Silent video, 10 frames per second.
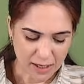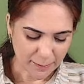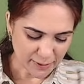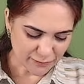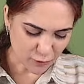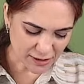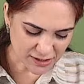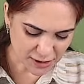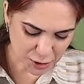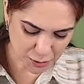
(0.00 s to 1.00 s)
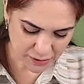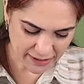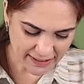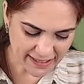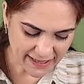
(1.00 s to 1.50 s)
But what is the
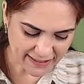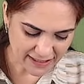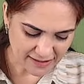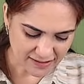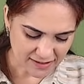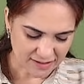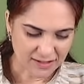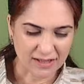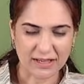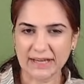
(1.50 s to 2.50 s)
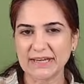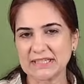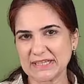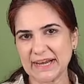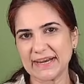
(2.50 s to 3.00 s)
surety getting? He
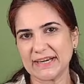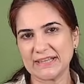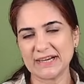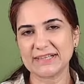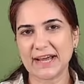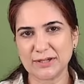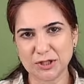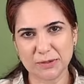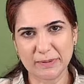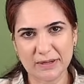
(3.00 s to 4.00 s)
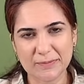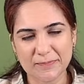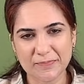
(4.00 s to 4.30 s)
doesn't get anything tangible.